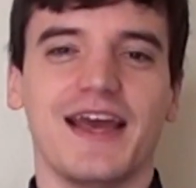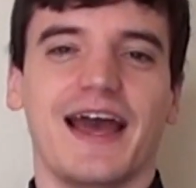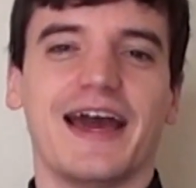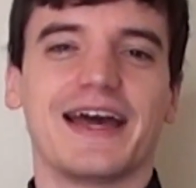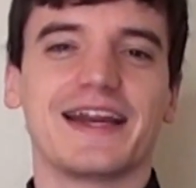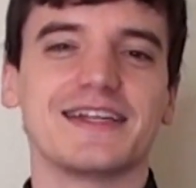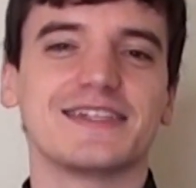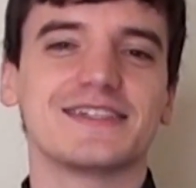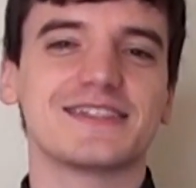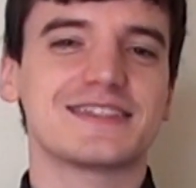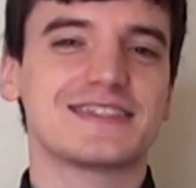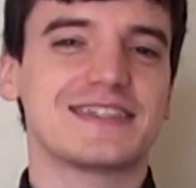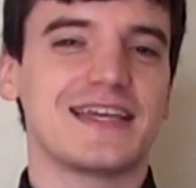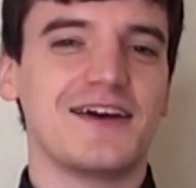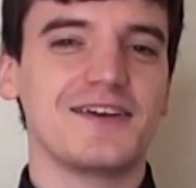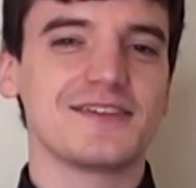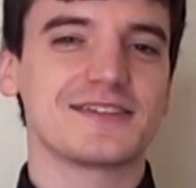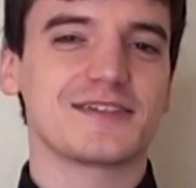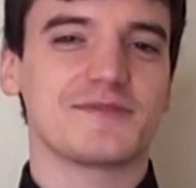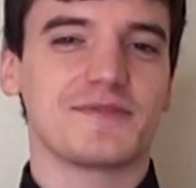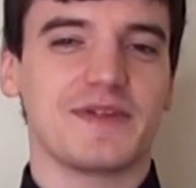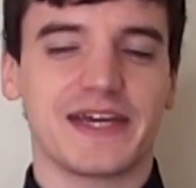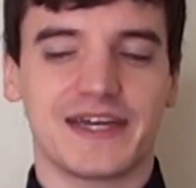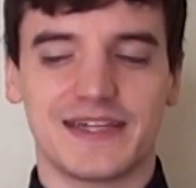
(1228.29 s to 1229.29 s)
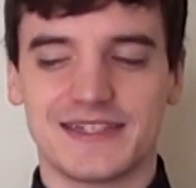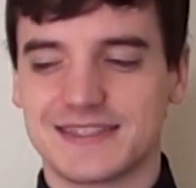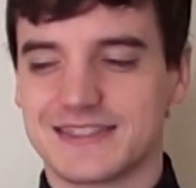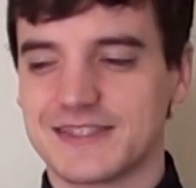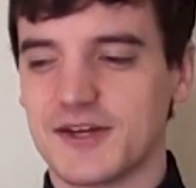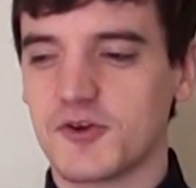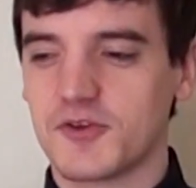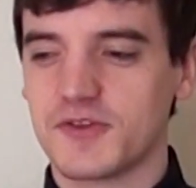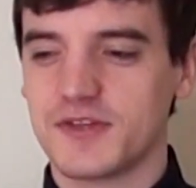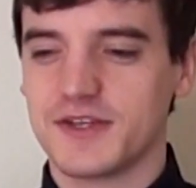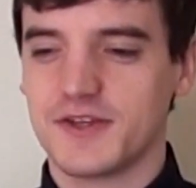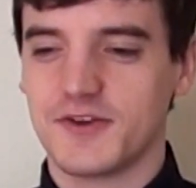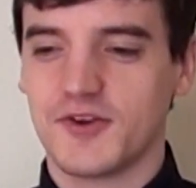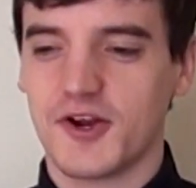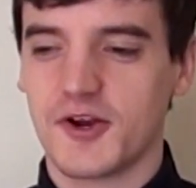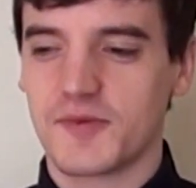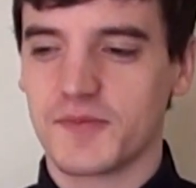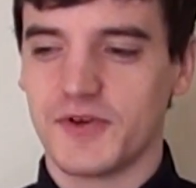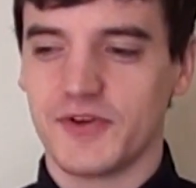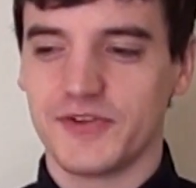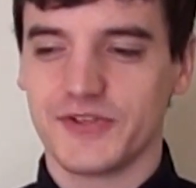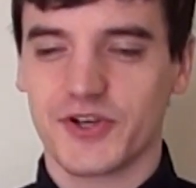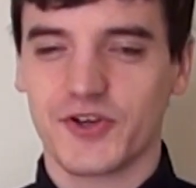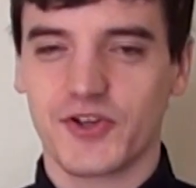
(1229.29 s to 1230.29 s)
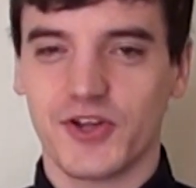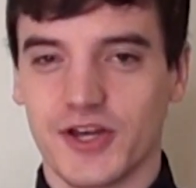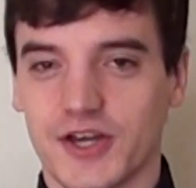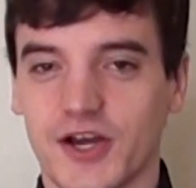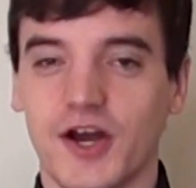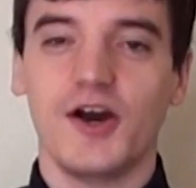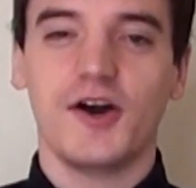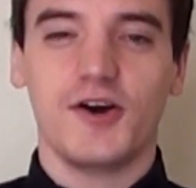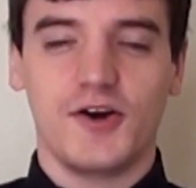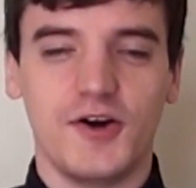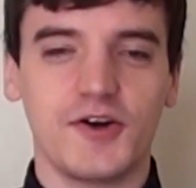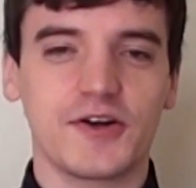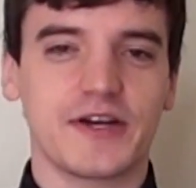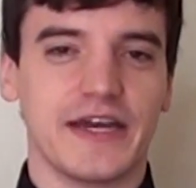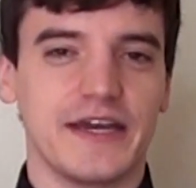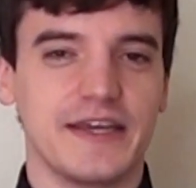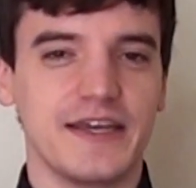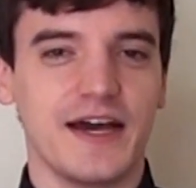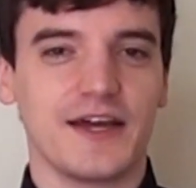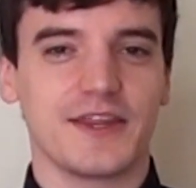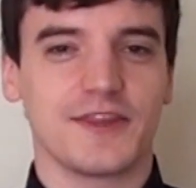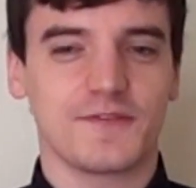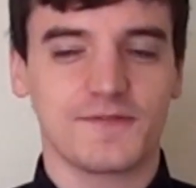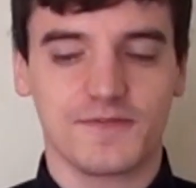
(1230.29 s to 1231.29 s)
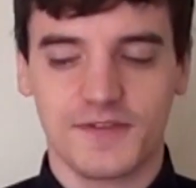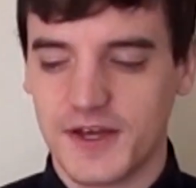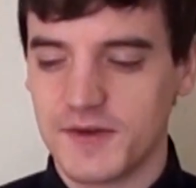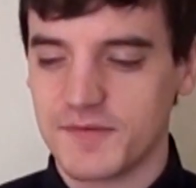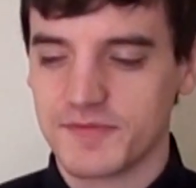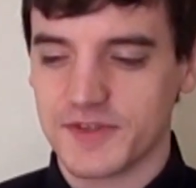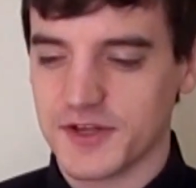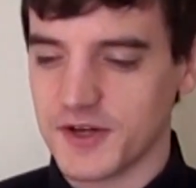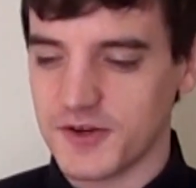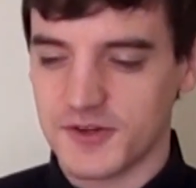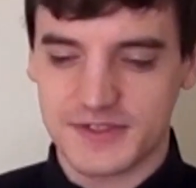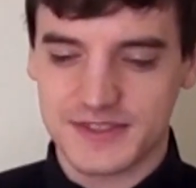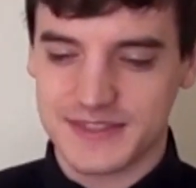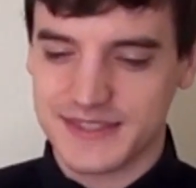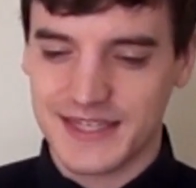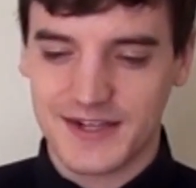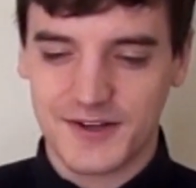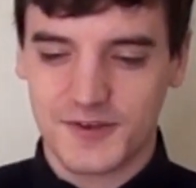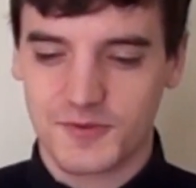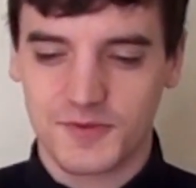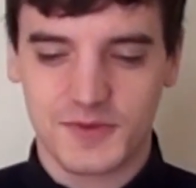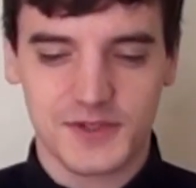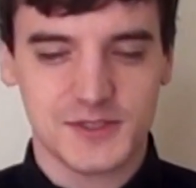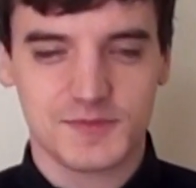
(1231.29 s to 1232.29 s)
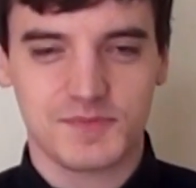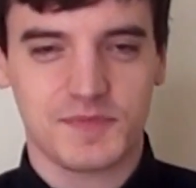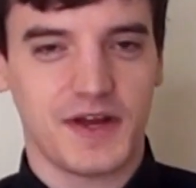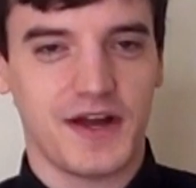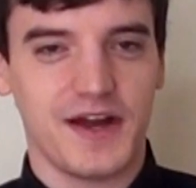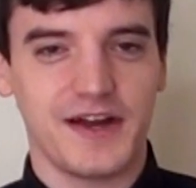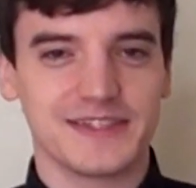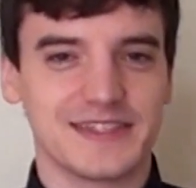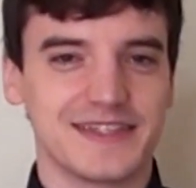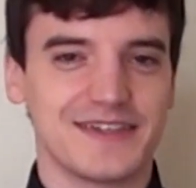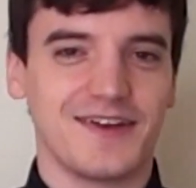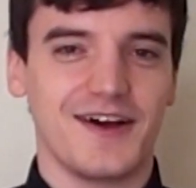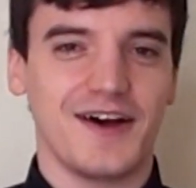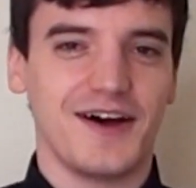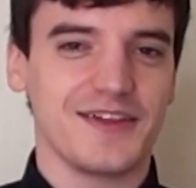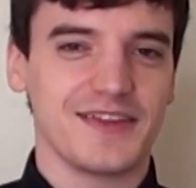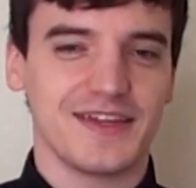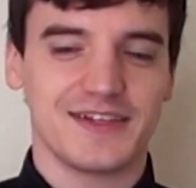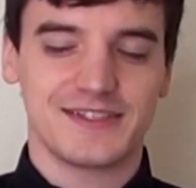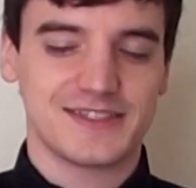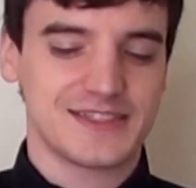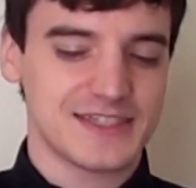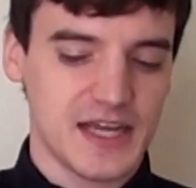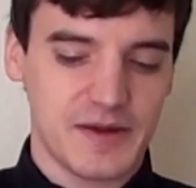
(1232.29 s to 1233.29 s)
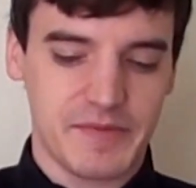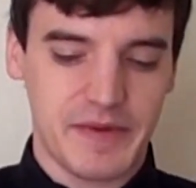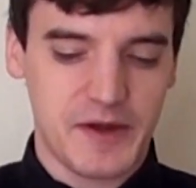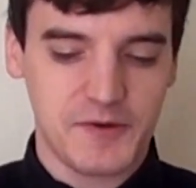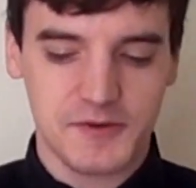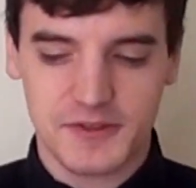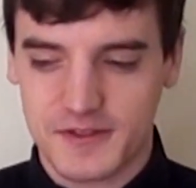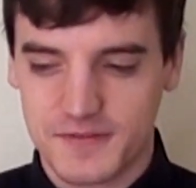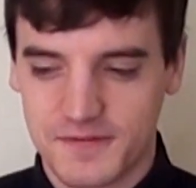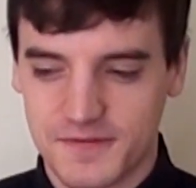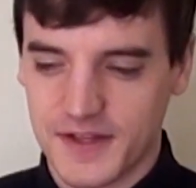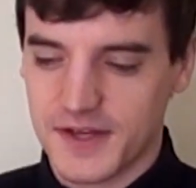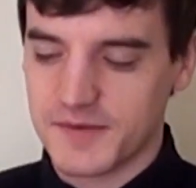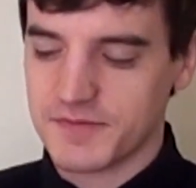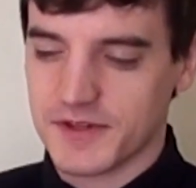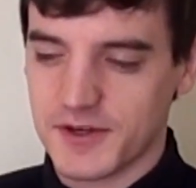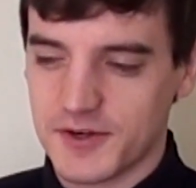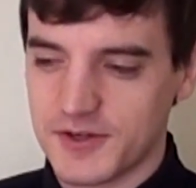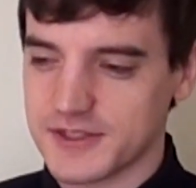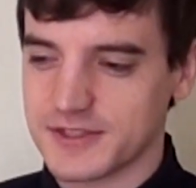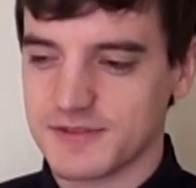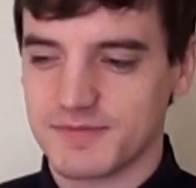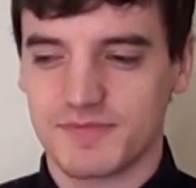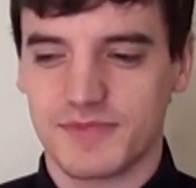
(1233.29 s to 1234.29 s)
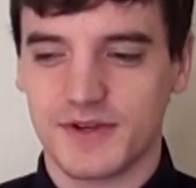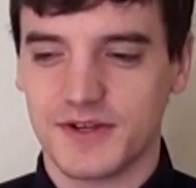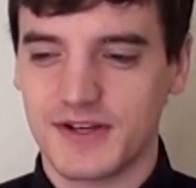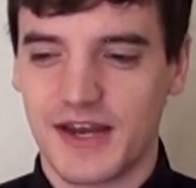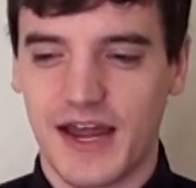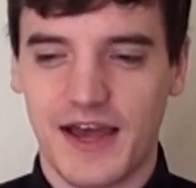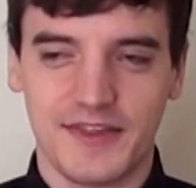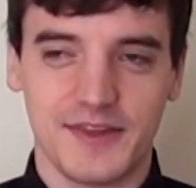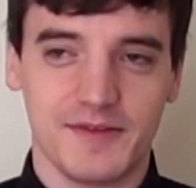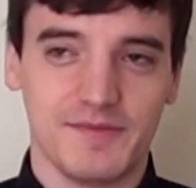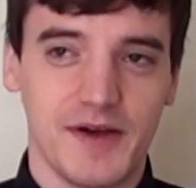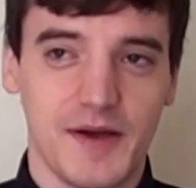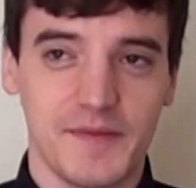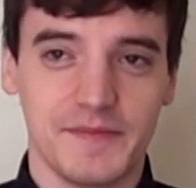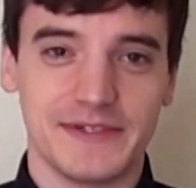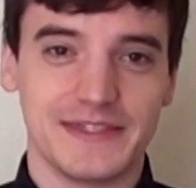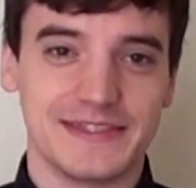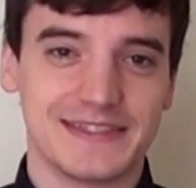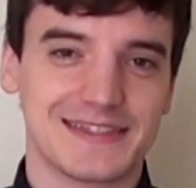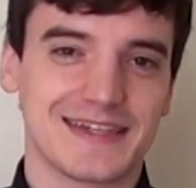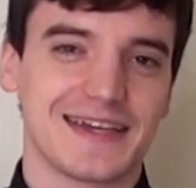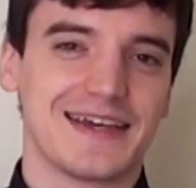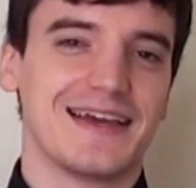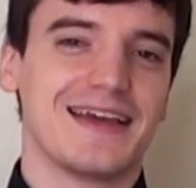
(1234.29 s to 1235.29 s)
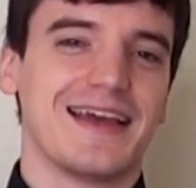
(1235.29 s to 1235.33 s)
And he just tells them like it's totally normal. And they're like, oh, okay, yeah, the flamethrowers. And they don't respond at all. They just come out with the flamethrowers and burn down the mummies.